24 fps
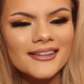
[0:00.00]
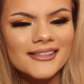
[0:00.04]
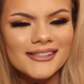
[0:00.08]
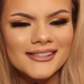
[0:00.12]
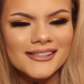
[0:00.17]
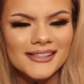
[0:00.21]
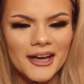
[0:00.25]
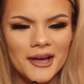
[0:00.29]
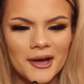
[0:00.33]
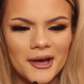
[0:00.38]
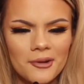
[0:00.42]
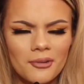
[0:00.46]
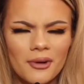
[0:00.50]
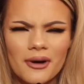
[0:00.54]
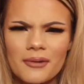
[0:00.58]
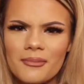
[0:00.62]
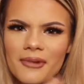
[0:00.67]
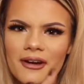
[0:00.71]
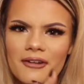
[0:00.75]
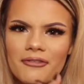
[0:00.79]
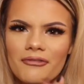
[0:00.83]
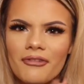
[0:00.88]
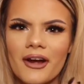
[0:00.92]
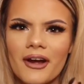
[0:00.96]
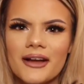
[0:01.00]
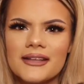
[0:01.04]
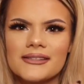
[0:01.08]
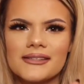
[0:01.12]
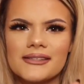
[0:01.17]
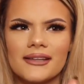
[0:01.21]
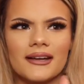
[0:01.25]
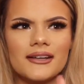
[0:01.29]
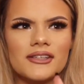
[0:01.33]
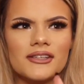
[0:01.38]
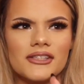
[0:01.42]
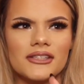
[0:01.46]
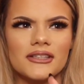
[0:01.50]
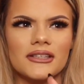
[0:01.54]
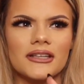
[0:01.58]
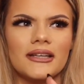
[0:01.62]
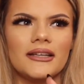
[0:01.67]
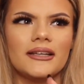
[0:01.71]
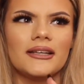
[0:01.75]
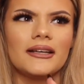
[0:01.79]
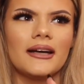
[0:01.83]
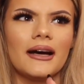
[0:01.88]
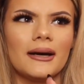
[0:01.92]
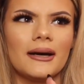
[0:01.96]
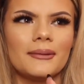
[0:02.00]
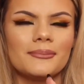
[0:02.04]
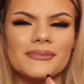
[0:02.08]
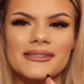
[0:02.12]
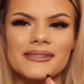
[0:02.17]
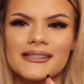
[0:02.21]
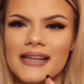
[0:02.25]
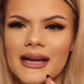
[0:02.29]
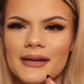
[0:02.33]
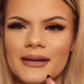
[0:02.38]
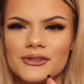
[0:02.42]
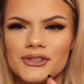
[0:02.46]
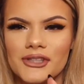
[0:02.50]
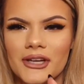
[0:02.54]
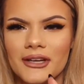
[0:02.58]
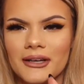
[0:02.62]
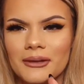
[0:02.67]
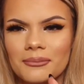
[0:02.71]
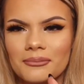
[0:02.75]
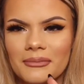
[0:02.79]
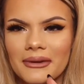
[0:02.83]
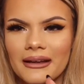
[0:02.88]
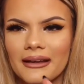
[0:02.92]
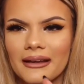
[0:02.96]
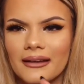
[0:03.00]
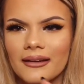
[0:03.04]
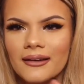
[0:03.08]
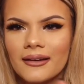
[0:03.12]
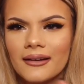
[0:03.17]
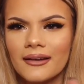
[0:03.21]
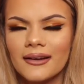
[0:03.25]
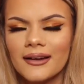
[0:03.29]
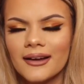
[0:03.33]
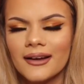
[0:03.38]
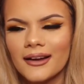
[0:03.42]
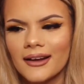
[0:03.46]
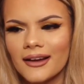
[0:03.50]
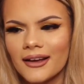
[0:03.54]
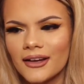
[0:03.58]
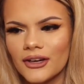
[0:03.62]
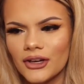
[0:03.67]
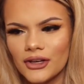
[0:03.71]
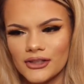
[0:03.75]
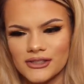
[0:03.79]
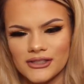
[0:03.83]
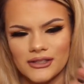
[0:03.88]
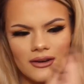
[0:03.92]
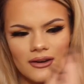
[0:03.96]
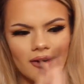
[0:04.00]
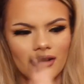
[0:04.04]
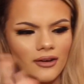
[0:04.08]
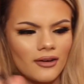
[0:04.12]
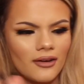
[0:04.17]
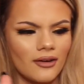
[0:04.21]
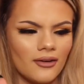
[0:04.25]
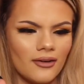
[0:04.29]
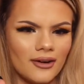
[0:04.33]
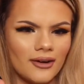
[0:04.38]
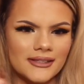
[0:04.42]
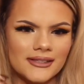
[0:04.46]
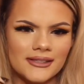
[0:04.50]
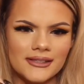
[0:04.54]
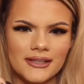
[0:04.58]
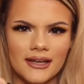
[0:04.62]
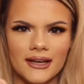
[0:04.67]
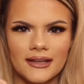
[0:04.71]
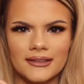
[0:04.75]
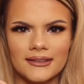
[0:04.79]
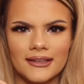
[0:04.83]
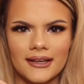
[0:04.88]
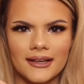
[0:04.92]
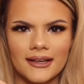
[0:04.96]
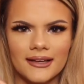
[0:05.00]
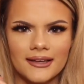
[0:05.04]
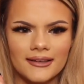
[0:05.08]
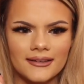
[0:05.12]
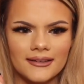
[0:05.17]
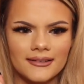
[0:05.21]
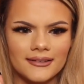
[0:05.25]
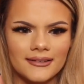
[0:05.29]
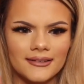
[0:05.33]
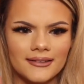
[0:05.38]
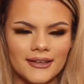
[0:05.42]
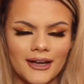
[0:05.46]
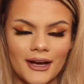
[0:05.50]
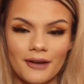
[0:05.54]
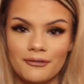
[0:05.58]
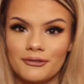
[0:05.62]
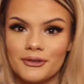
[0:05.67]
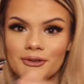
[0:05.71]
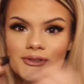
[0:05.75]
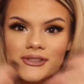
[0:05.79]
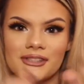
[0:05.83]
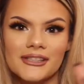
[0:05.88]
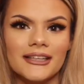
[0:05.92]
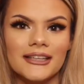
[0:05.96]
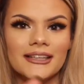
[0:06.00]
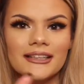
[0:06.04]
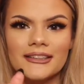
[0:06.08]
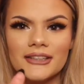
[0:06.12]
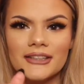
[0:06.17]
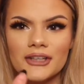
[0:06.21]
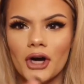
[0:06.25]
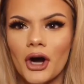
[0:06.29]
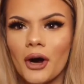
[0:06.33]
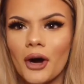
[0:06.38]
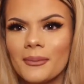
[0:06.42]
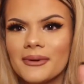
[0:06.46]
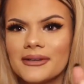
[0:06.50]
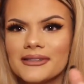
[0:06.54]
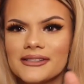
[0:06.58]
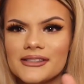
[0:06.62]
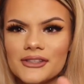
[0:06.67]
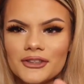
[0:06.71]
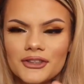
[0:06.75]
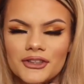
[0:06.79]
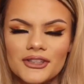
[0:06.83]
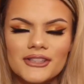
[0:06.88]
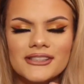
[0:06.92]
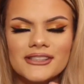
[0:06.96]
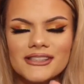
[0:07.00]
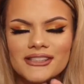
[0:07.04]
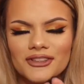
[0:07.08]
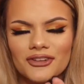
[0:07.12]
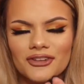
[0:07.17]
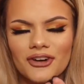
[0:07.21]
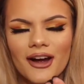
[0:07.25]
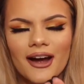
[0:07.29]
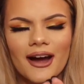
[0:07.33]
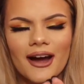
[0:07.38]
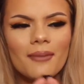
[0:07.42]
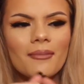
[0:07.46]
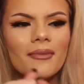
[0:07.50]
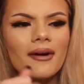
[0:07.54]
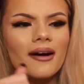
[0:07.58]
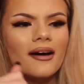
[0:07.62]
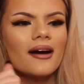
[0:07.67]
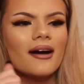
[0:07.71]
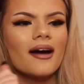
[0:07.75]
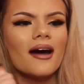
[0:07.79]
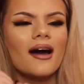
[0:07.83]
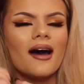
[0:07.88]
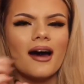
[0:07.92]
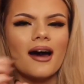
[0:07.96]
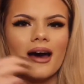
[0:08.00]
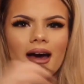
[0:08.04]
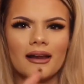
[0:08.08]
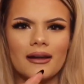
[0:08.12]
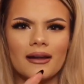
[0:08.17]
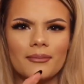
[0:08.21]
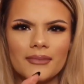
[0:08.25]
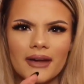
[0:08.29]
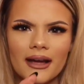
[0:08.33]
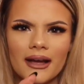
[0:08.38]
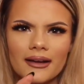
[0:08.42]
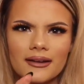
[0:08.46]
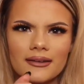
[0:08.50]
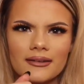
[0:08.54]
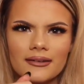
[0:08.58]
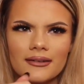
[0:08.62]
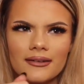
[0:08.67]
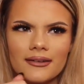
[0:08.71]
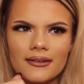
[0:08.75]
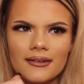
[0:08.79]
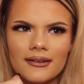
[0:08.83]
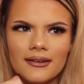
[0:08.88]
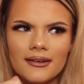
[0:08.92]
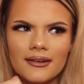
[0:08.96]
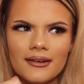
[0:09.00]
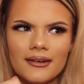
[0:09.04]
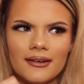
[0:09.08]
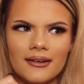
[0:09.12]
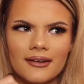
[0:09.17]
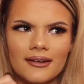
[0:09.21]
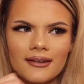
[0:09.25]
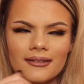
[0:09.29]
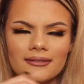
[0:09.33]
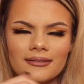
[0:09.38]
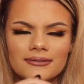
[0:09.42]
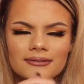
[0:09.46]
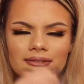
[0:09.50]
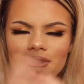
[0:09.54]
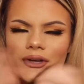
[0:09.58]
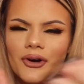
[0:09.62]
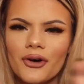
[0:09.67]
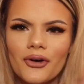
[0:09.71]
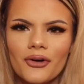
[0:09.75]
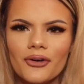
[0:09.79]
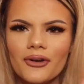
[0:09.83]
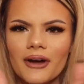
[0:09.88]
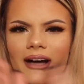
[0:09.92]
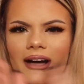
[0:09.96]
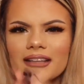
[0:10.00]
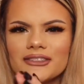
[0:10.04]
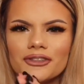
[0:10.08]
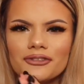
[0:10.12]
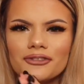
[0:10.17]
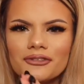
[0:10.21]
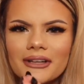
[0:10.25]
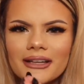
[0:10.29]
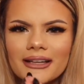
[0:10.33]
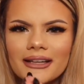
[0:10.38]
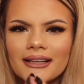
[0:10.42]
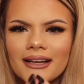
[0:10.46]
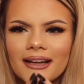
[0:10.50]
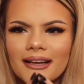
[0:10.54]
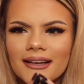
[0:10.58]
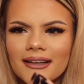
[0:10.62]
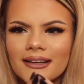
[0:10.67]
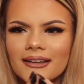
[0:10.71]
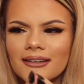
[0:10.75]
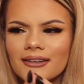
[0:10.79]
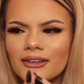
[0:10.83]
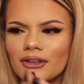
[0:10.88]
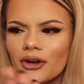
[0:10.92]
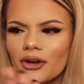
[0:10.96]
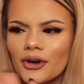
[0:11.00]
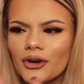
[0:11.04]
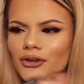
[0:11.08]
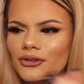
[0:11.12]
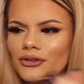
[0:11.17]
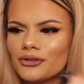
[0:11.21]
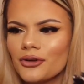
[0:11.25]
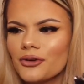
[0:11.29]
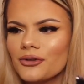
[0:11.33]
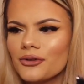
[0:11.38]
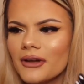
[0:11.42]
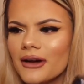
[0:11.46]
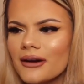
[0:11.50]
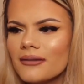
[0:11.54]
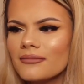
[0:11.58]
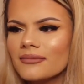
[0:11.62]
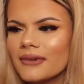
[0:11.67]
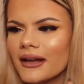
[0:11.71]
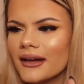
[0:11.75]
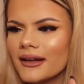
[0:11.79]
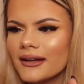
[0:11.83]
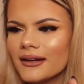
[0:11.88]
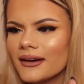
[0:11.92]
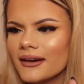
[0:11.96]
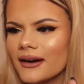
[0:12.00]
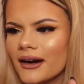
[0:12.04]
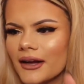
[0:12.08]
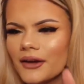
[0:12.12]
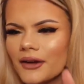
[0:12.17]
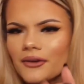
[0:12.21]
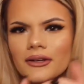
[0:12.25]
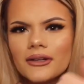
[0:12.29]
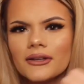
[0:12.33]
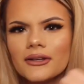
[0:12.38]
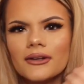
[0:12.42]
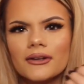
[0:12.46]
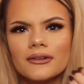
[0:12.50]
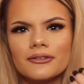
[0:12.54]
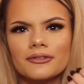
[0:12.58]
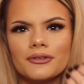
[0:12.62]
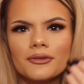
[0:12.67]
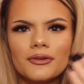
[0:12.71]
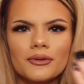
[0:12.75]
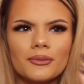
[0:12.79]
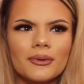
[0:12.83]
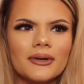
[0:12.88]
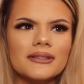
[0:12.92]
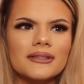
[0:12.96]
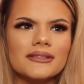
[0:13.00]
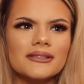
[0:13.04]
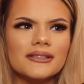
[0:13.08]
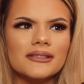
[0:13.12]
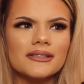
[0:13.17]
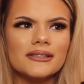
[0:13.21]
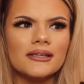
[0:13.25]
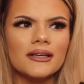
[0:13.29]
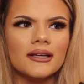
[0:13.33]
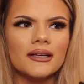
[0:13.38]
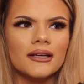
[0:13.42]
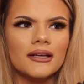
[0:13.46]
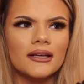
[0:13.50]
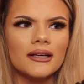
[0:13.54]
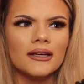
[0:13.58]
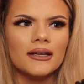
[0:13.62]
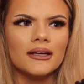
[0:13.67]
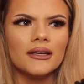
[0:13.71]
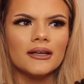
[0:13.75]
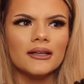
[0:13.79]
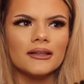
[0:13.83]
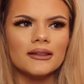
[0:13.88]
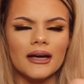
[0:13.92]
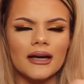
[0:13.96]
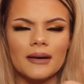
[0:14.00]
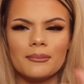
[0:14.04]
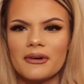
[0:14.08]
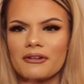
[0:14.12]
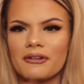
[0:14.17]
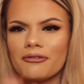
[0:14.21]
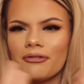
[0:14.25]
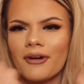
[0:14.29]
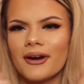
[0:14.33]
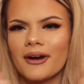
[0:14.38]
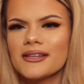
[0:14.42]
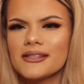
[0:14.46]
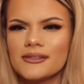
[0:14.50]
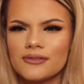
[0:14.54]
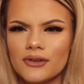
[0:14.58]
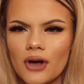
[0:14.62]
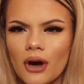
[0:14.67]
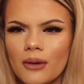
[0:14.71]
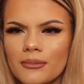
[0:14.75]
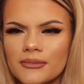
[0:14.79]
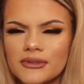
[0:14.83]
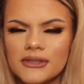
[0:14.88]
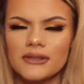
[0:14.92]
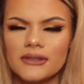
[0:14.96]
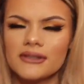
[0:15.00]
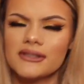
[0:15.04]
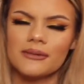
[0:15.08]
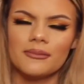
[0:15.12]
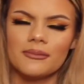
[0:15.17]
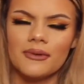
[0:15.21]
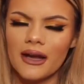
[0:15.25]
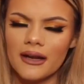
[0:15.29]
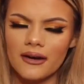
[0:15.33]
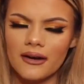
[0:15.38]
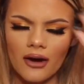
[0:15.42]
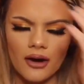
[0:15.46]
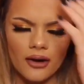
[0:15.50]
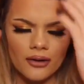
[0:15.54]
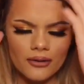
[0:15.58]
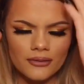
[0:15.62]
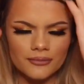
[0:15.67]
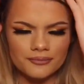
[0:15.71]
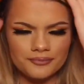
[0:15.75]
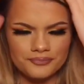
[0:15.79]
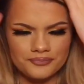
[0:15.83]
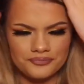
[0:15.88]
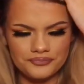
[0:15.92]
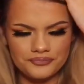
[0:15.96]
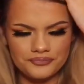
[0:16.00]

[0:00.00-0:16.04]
One of my friends actually Snapchatted me not so long ago and said, like, have you seen the comments on your Instagram? And I'm like, no, I don't really like look through them. Like, I only look through the ones that my friends have commented or someone I know.